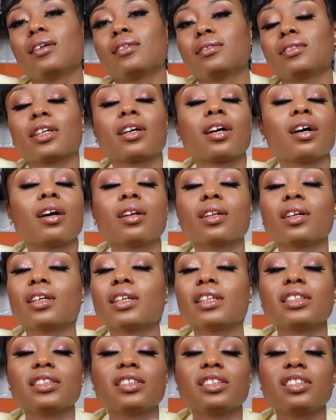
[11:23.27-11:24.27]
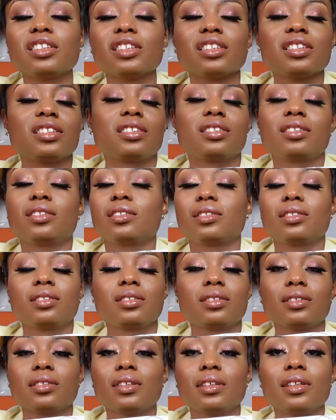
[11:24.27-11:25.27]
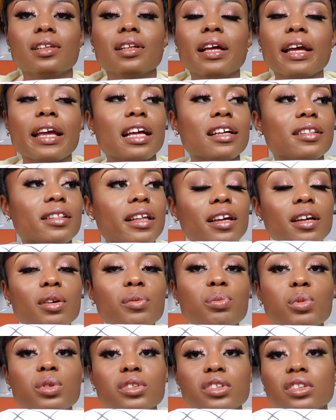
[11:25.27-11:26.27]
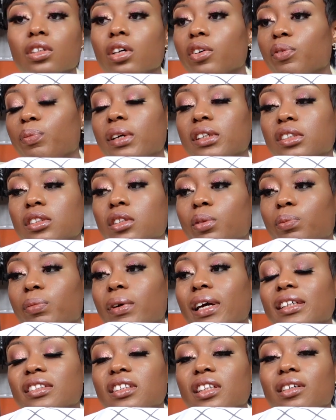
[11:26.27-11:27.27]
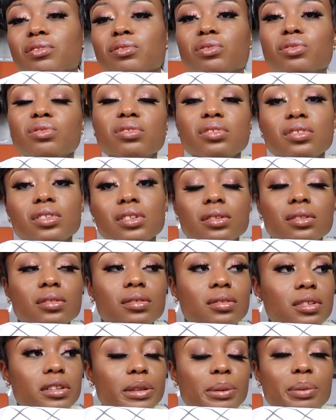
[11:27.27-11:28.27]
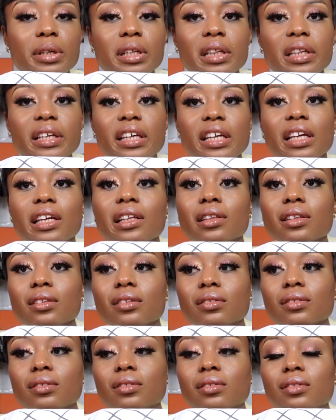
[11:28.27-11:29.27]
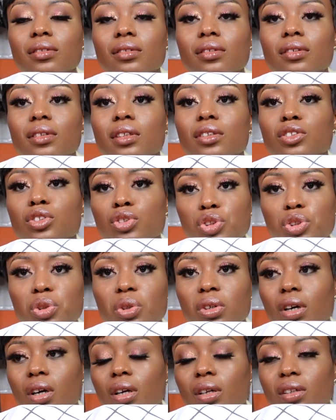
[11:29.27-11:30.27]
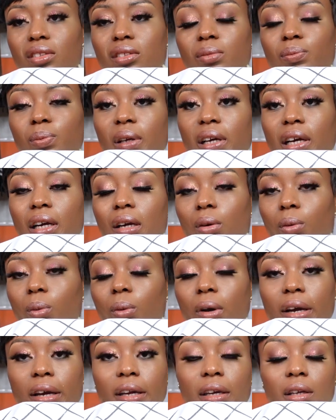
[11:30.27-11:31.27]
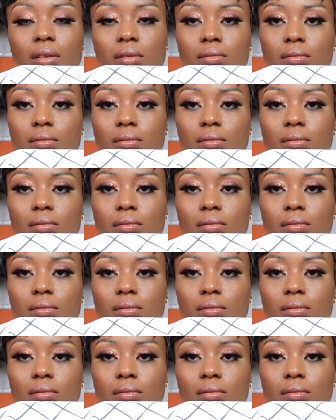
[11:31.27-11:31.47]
The color is just like, I think most of my Chanel bags are typically in neutral colors, black, white,